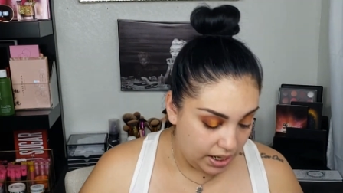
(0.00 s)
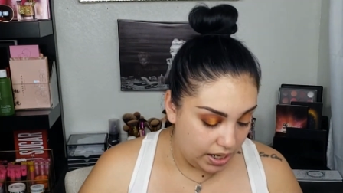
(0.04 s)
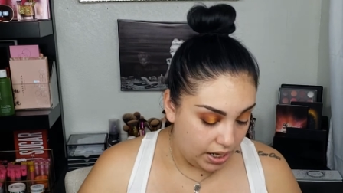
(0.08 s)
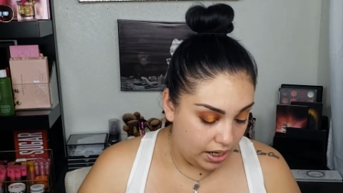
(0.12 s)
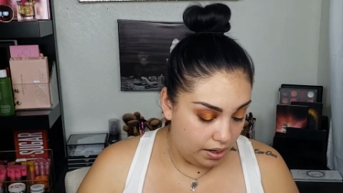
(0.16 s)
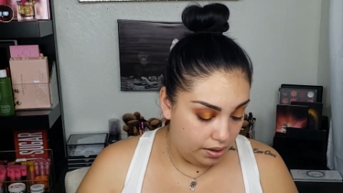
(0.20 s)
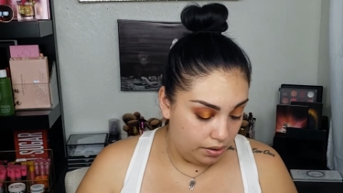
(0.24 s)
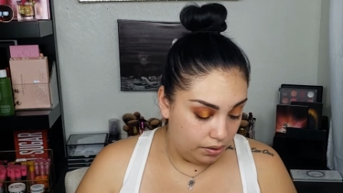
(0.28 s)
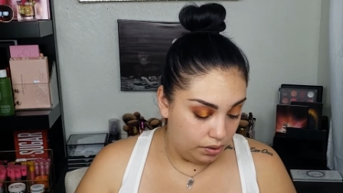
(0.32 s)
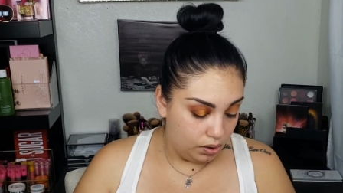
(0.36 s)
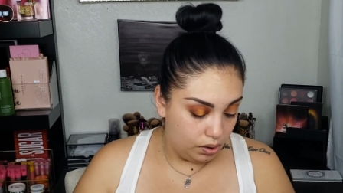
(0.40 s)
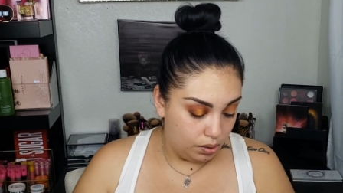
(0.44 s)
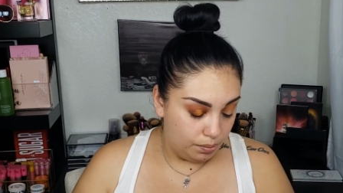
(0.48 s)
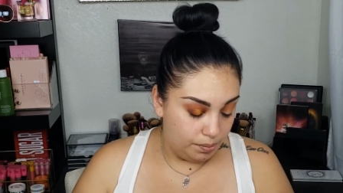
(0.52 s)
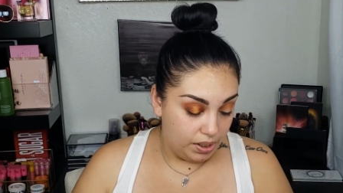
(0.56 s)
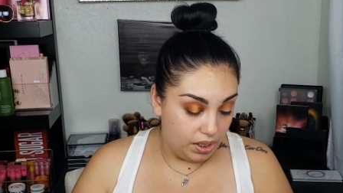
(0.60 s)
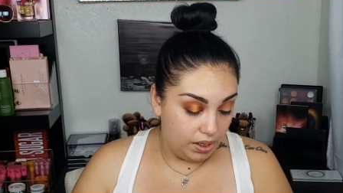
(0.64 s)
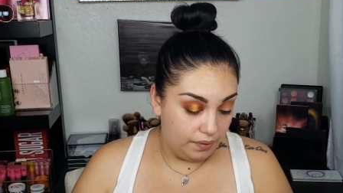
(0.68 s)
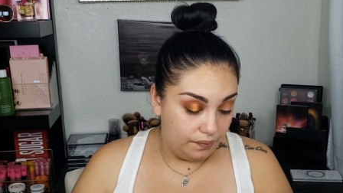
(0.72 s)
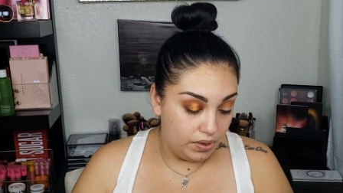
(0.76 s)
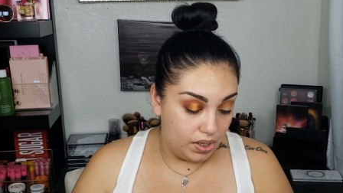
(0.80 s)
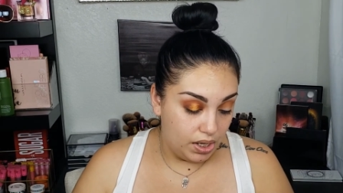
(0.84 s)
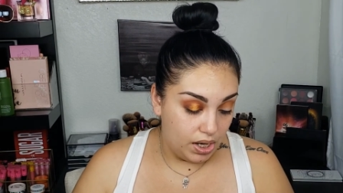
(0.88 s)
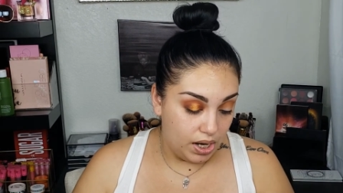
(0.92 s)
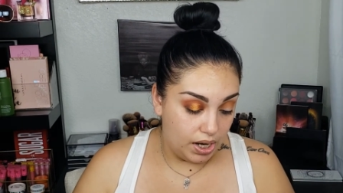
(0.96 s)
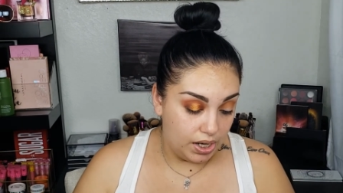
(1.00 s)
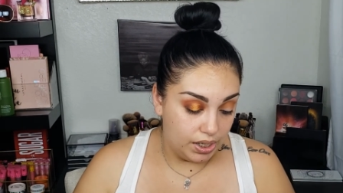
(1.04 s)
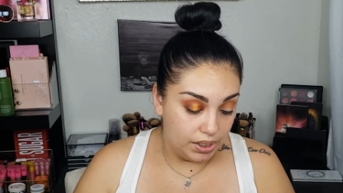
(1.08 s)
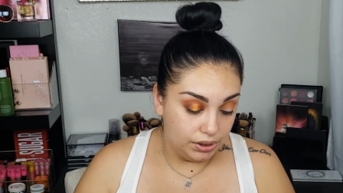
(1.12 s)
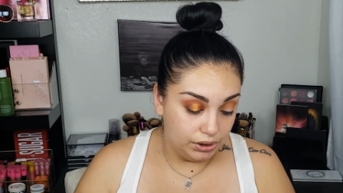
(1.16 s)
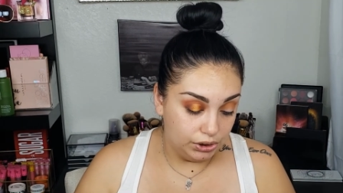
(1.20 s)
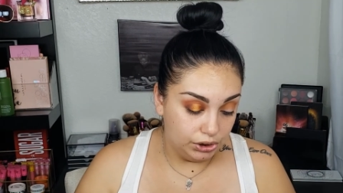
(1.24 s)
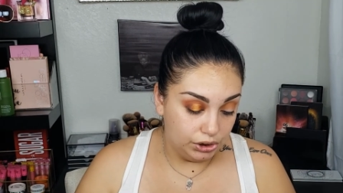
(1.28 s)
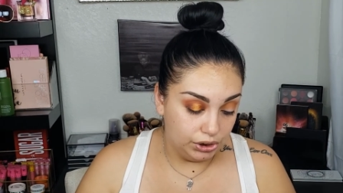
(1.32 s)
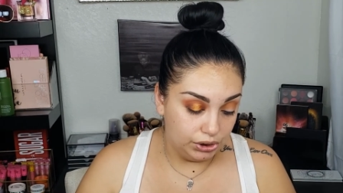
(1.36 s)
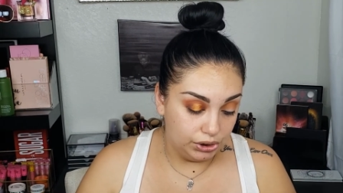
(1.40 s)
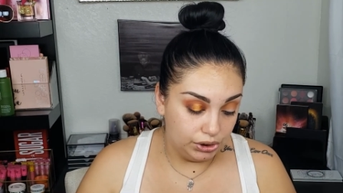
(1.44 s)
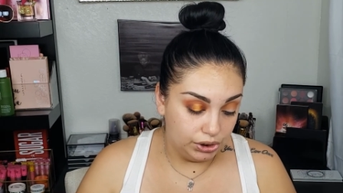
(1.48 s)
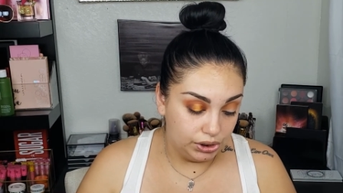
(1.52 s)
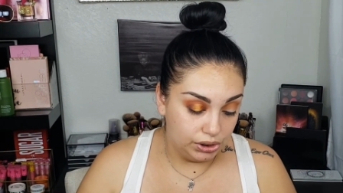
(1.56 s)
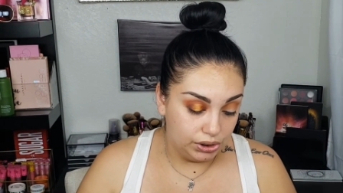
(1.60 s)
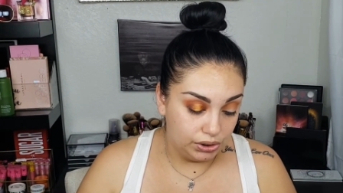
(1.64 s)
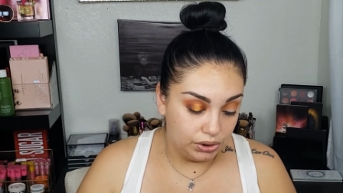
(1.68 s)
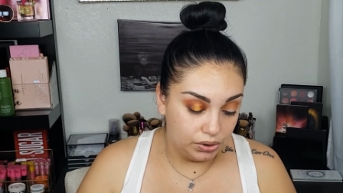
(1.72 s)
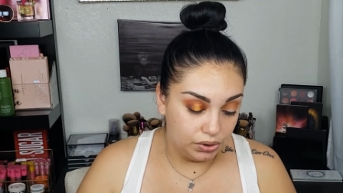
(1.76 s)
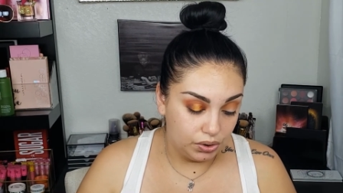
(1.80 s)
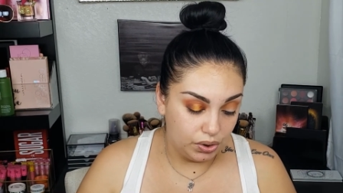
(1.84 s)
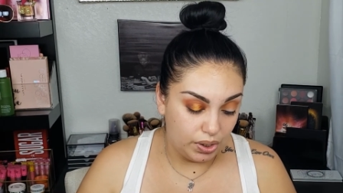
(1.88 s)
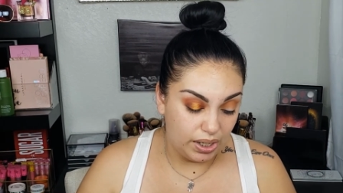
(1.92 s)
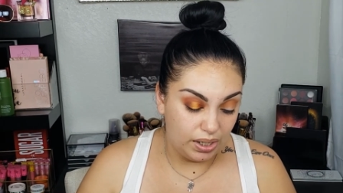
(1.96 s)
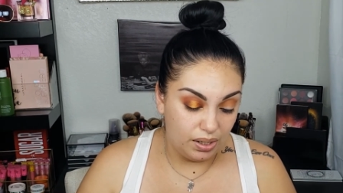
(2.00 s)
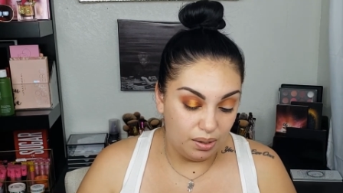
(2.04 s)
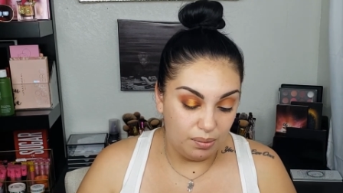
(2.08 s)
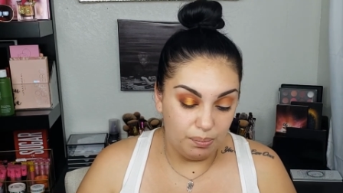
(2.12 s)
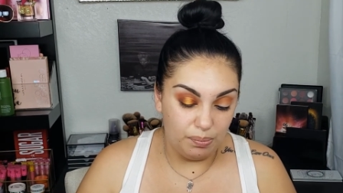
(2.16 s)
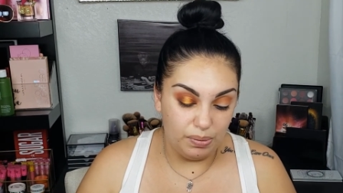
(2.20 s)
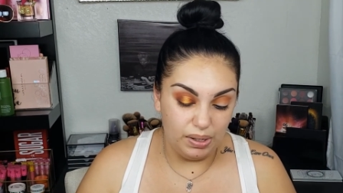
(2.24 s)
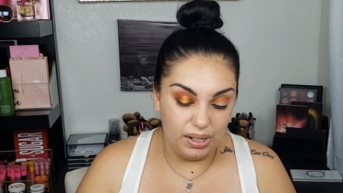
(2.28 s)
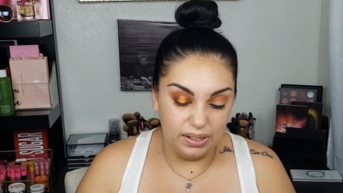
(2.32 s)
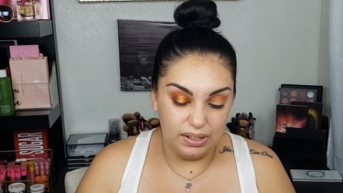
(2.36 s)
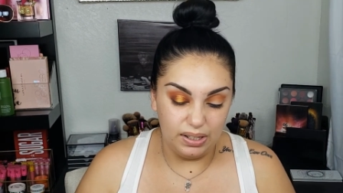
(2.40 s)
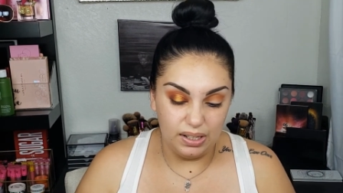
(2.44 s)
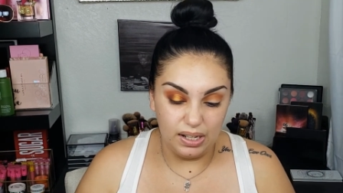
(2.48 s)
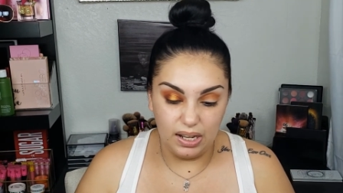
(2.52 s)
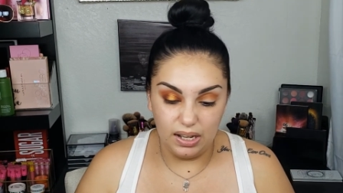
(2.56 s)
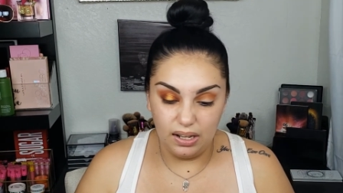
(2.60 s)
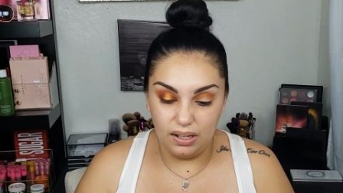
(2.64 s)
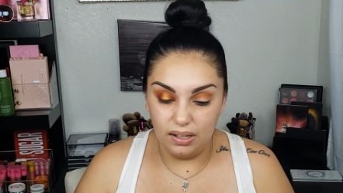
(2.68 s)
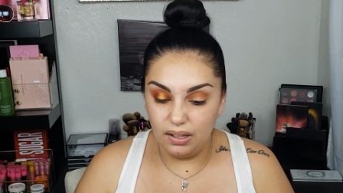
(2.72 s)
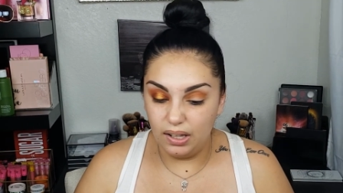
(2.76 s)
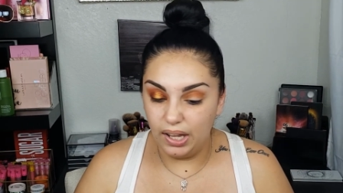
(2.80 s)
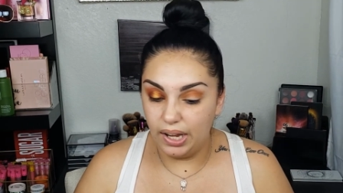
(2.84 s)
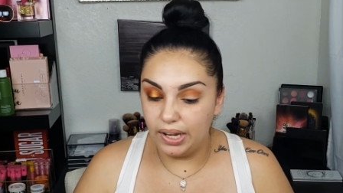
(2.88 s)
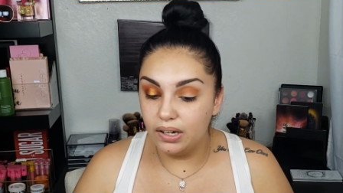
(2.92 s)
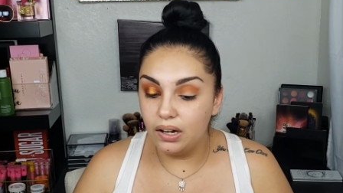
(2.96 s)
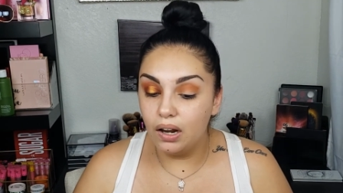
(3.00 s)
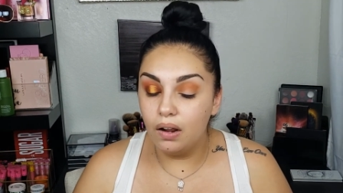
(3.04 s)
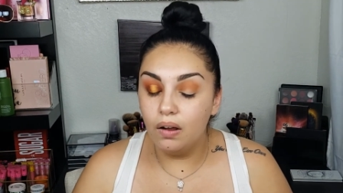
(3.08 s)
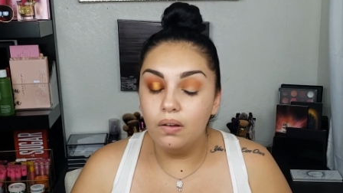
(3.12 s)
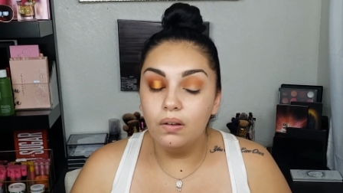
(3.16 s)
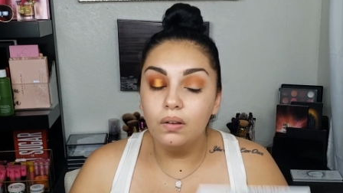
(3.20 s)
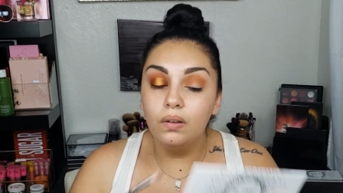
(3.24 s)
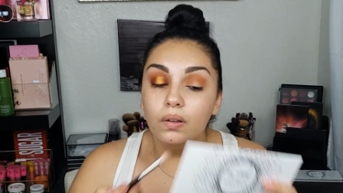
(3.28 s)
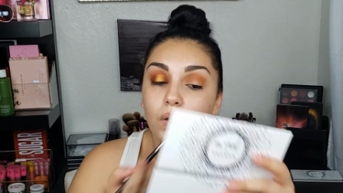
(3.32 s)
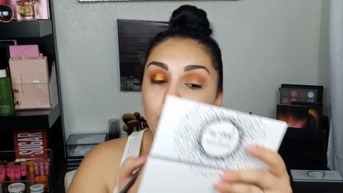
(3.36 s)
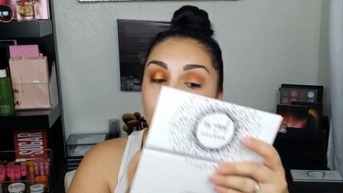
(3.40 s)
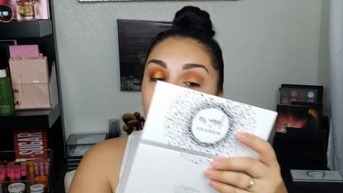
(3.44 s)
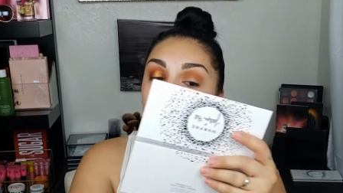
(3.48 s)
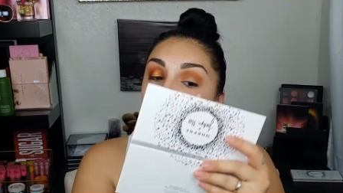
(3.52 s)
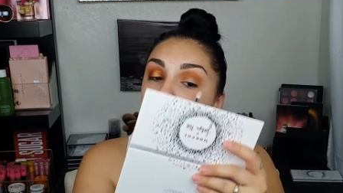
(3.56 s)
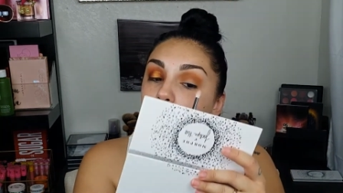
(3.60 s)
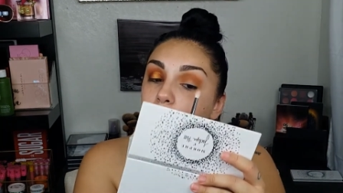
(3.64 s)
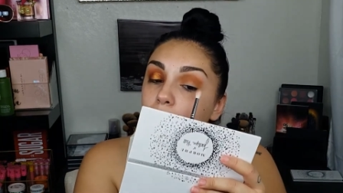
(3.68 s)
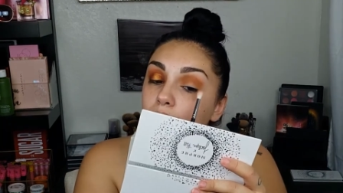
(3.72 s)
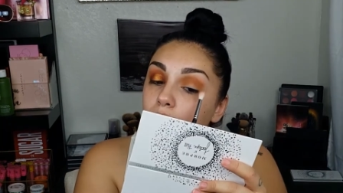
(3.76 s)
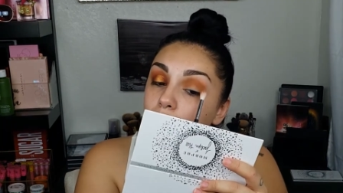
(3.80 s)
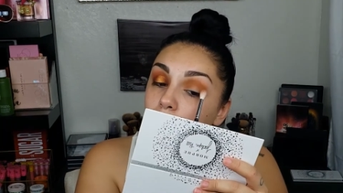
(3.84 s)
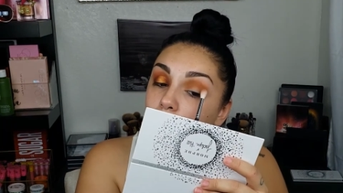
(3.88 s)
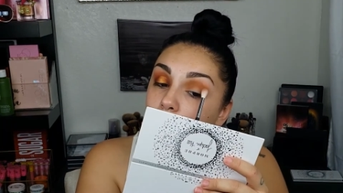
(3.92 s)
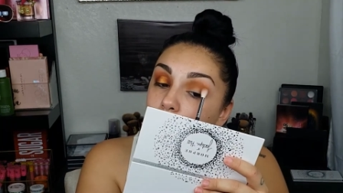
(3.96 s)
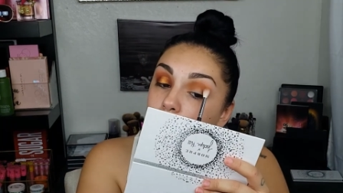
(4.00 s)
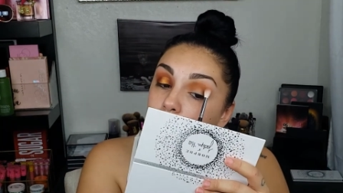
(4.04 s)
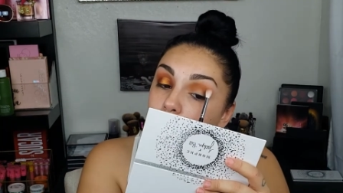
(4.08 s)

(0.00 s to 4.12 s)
a little bit of the Hush and just try to blend that line out a little bit more.